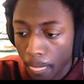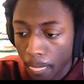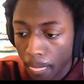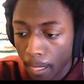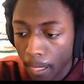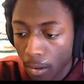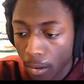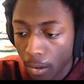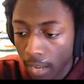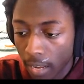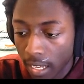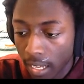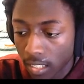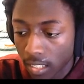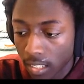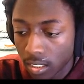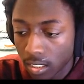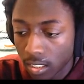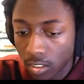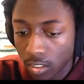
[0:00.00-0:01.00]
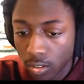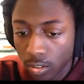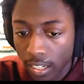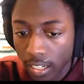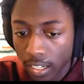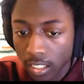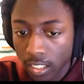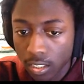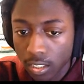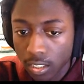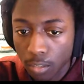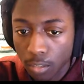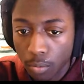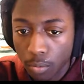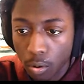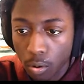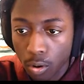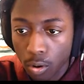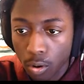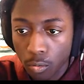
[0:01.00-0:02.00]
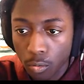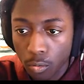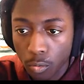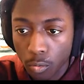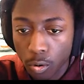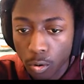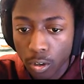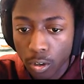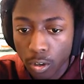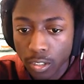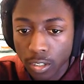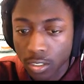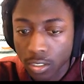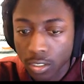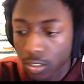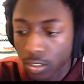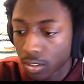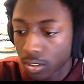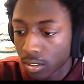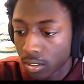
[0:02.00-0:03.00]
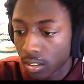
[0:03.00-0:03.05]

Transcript: The support wards.